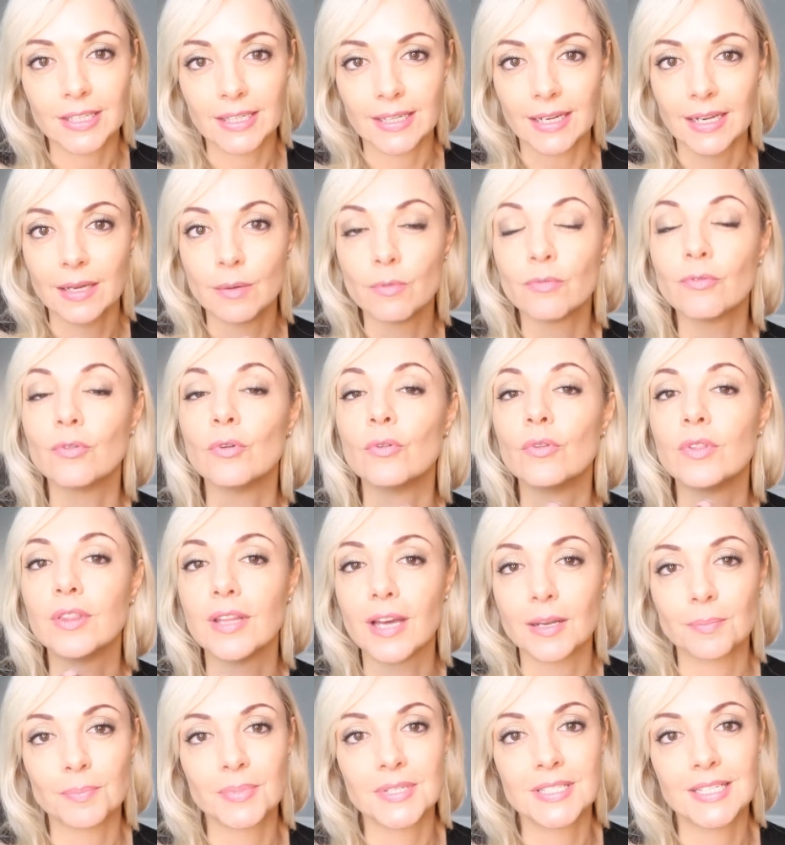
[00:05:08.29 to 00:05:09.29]
name for
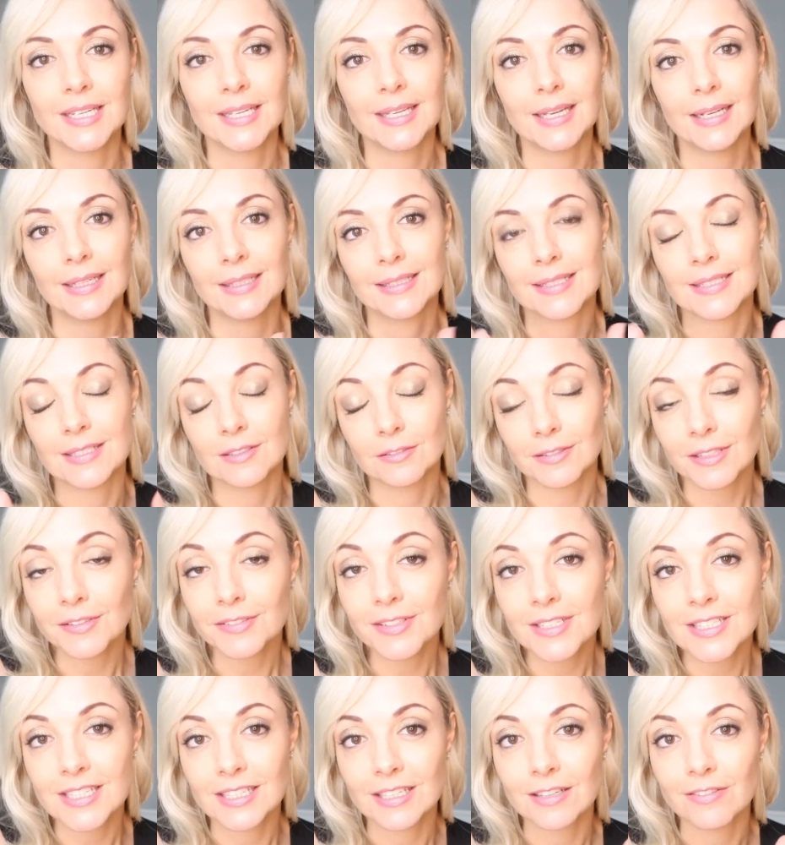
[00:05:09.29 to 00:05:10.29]
that particular
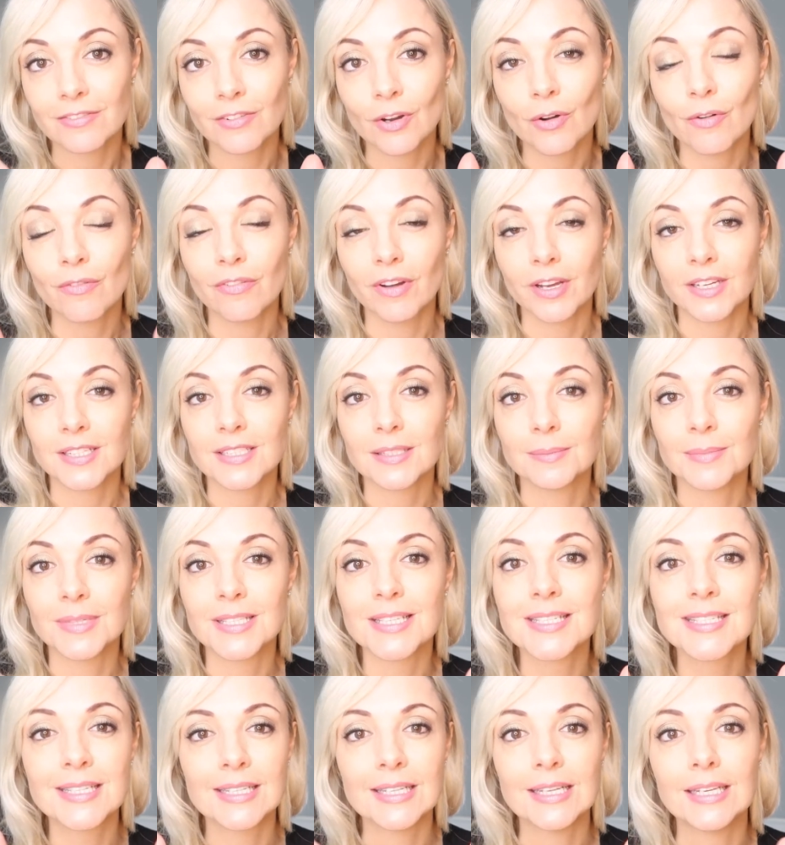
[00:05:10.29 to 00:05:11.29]
derivative of vitamin
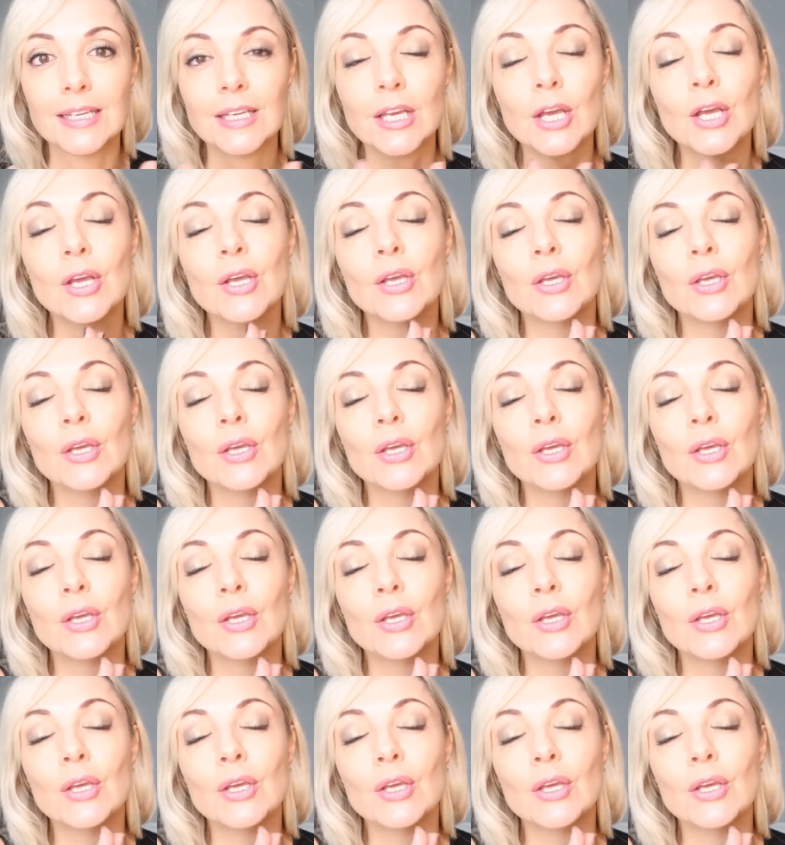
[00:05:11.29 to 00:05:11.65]
C,